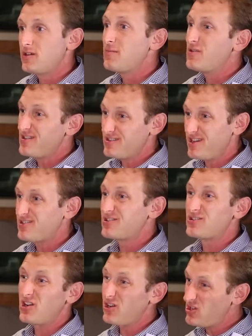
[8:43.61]

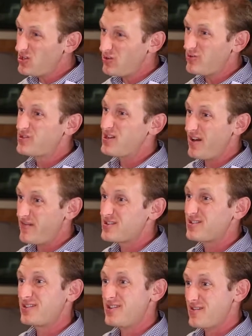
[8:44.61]
Immunizations are huge,
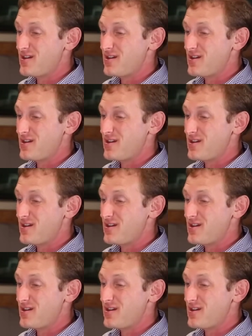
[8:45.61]
obviously,